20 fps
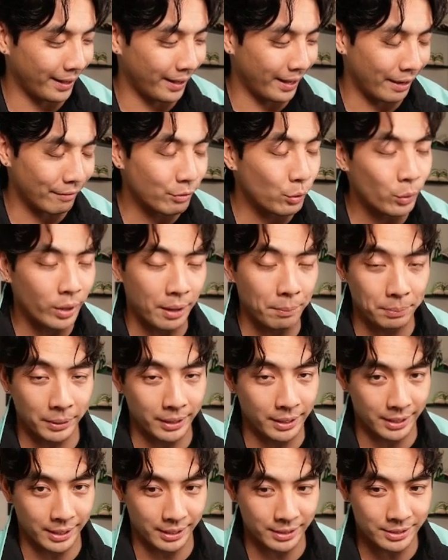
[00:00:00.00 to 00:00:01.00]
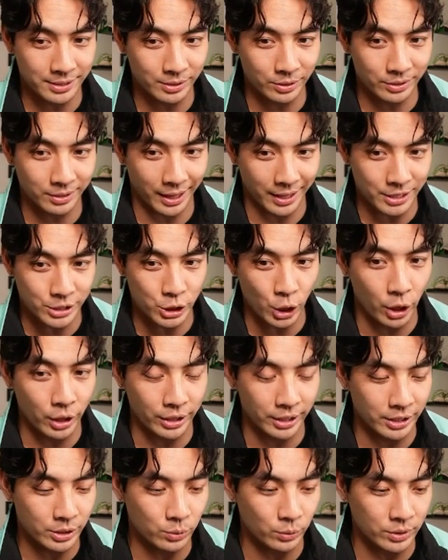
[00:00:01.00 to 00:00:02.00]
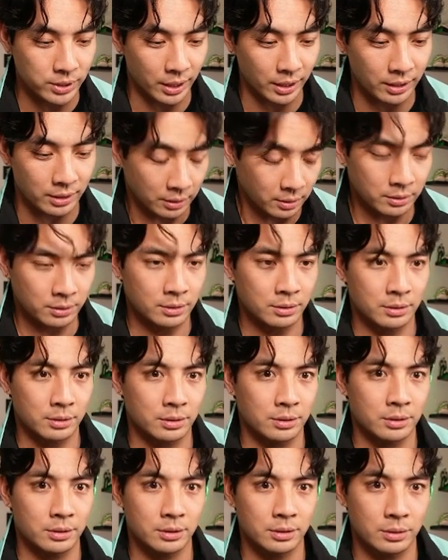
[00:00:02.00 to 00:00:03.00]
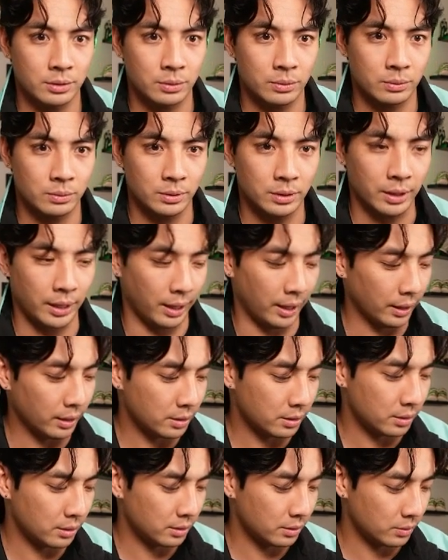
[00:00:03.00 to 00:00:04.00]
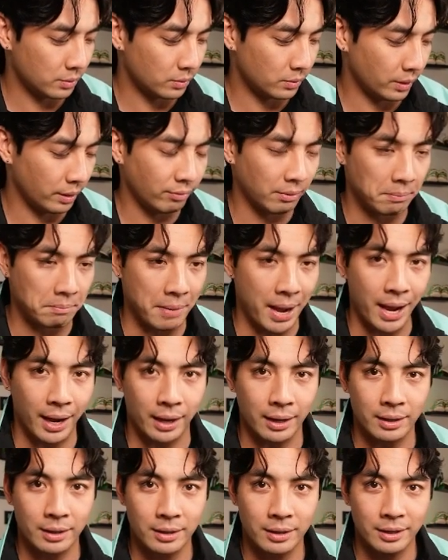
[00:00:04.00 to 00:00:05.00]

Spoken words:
everyone I played against that saw this was like, what the heck? Well, you have a mat.